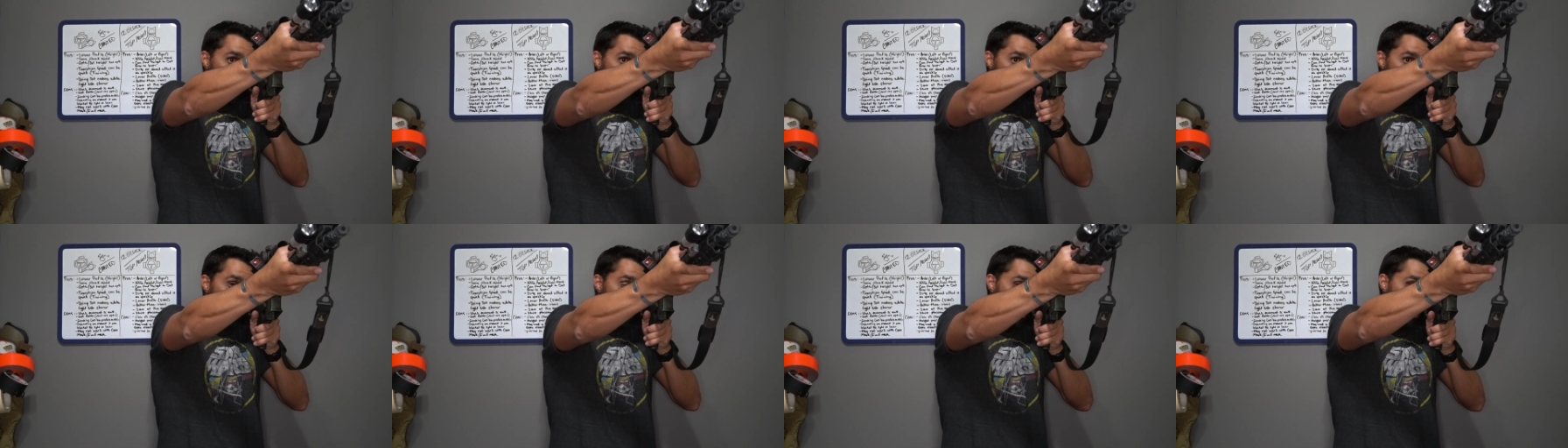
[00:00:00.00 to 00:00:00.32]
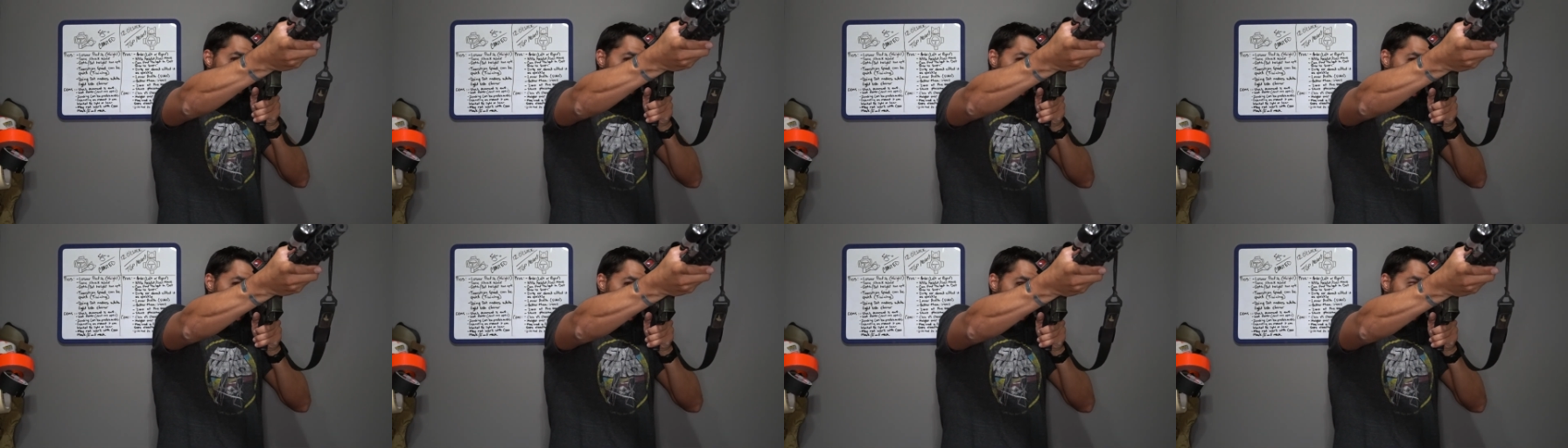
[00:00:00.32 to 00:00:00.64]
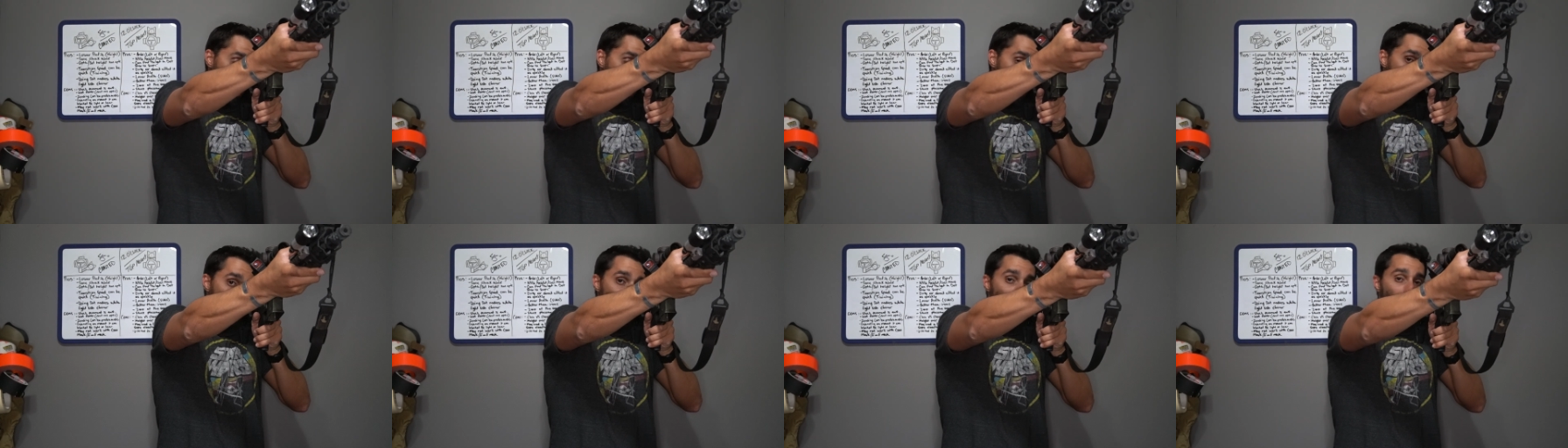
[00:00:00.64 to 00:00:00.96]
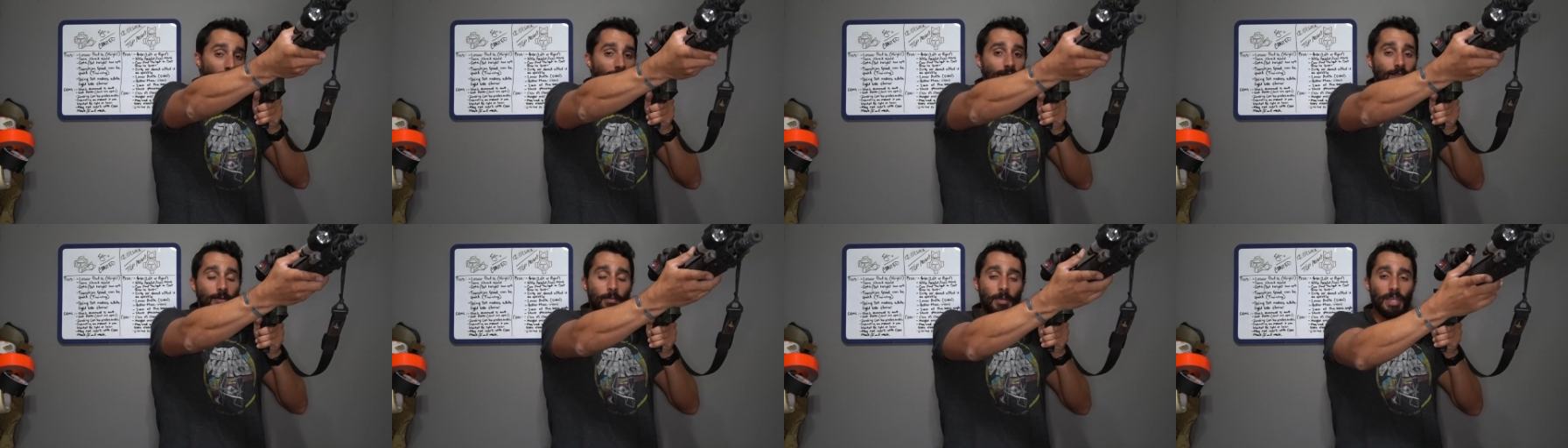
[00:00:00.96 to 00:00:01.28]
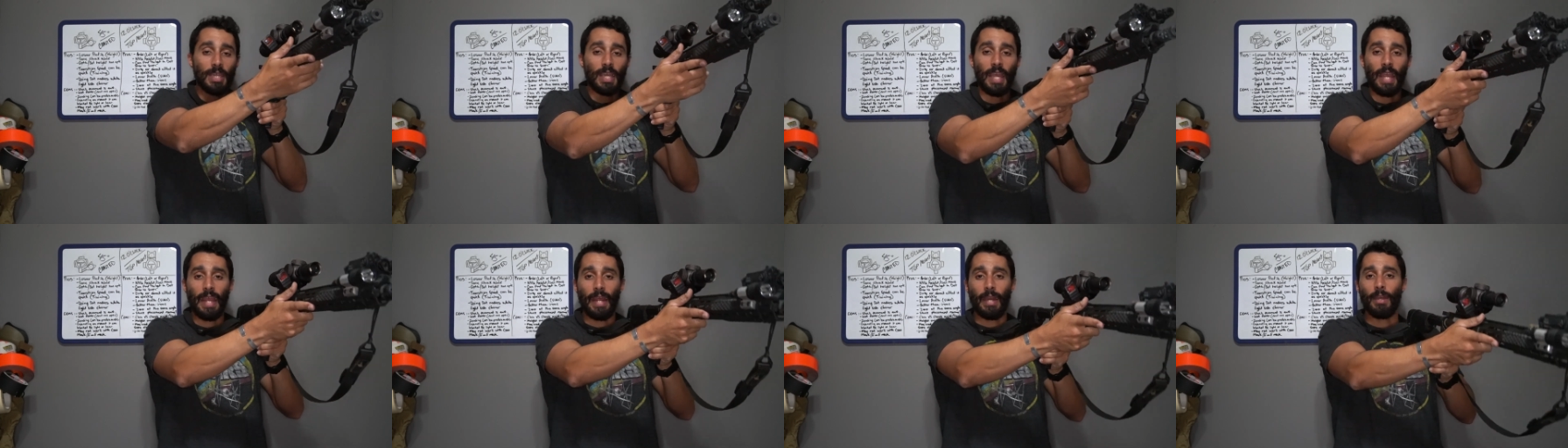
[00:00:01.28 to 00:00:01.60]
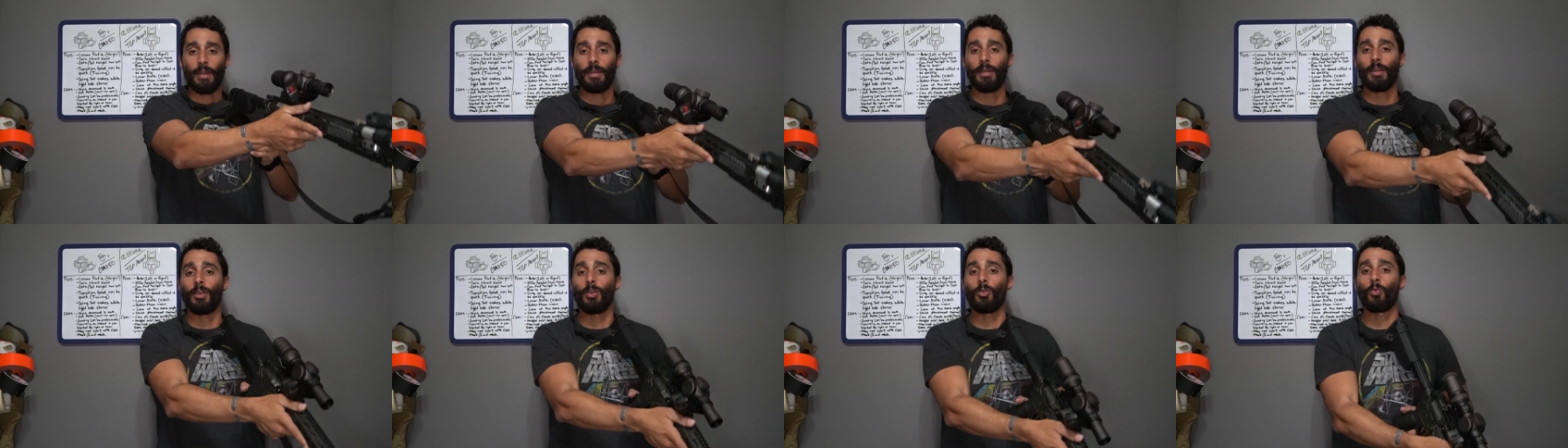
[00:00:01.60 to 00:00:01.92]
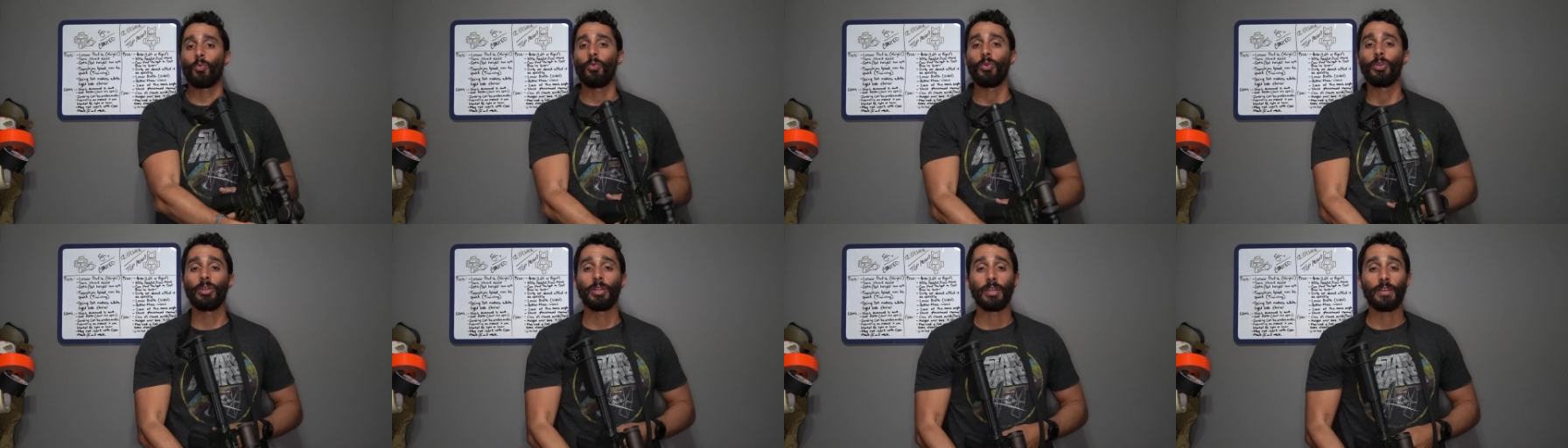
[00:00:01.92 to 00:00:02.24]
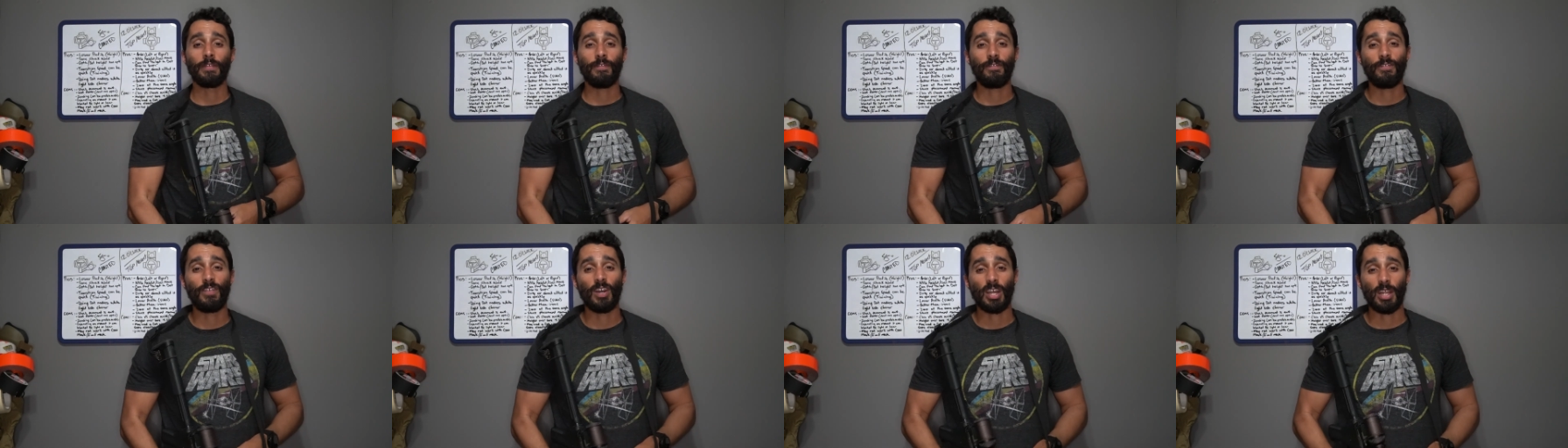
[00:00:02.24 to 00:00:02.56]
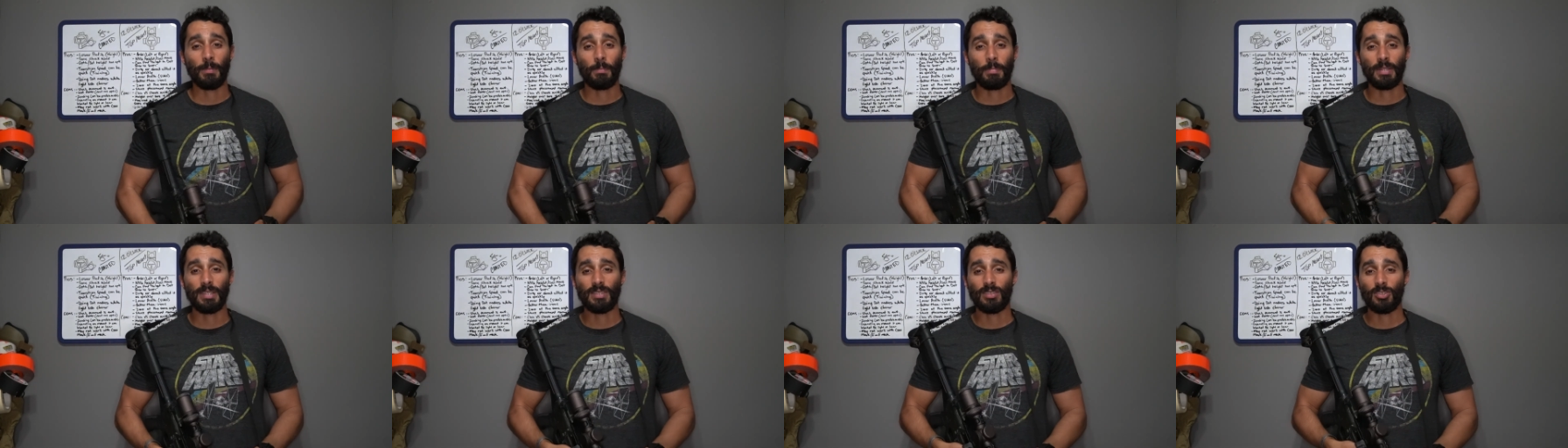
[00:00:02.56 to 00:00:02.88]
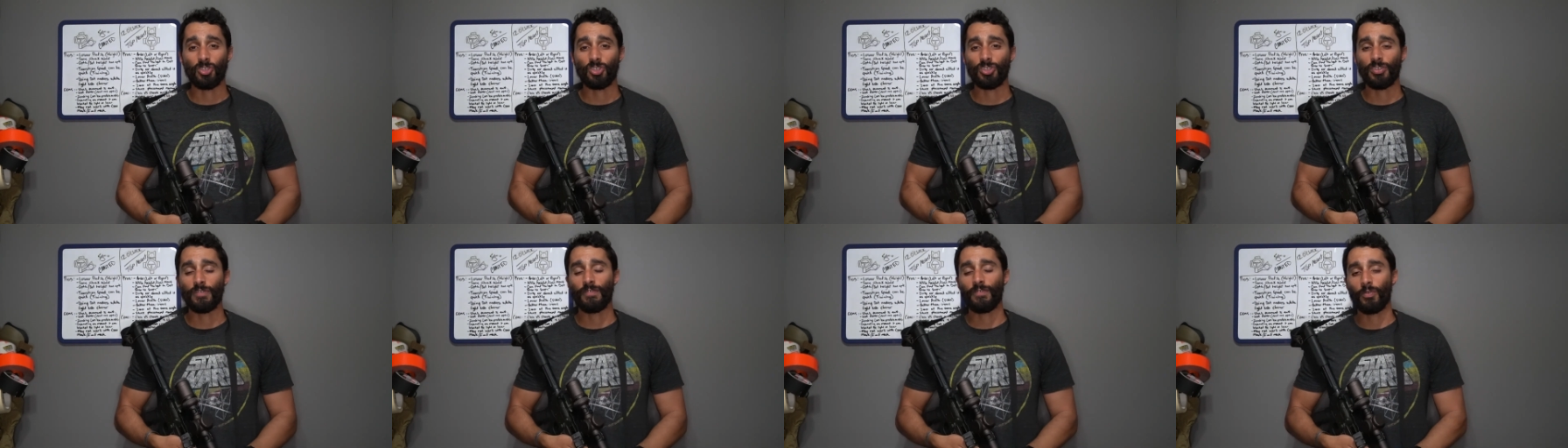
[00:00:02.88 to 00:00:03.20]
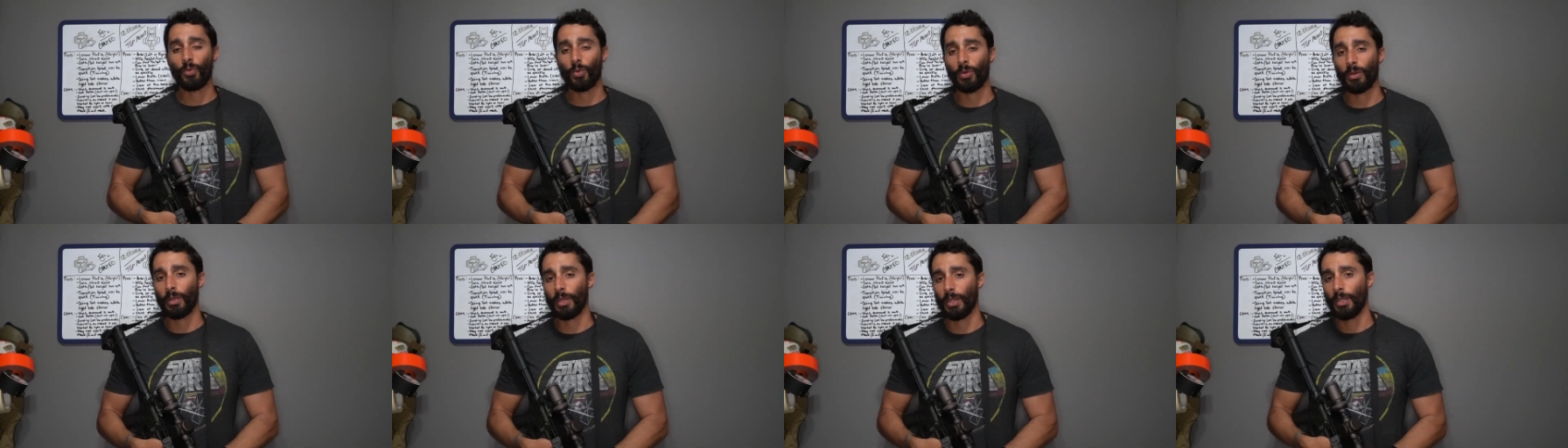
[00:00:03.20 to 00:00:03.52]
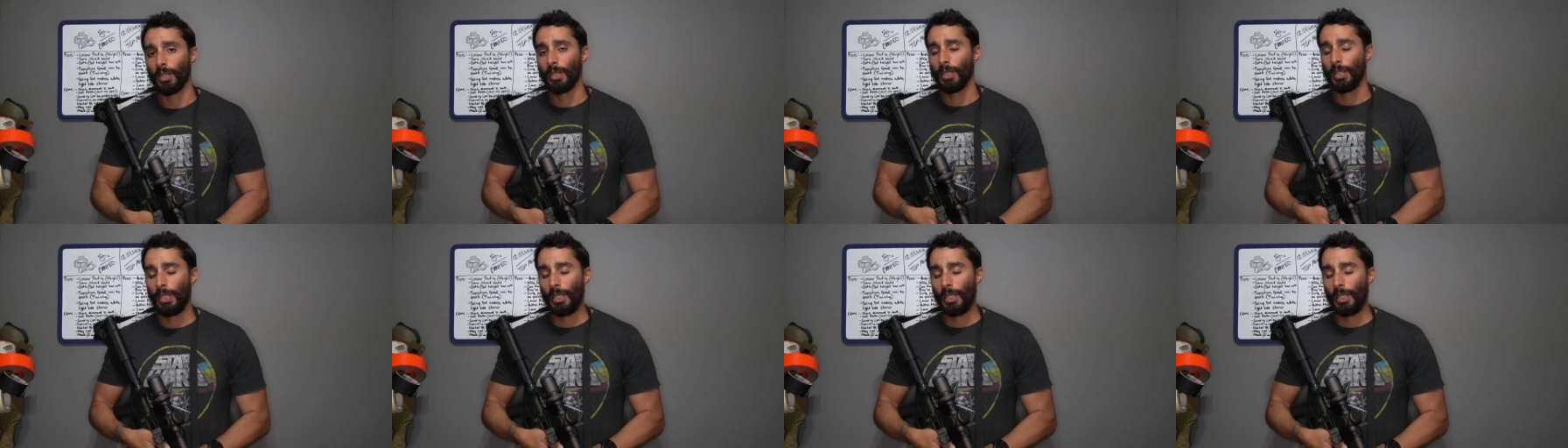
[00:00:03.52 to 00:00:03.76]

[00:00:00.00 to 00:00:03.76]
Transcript: but my head needs to be canted in a really funny position for it.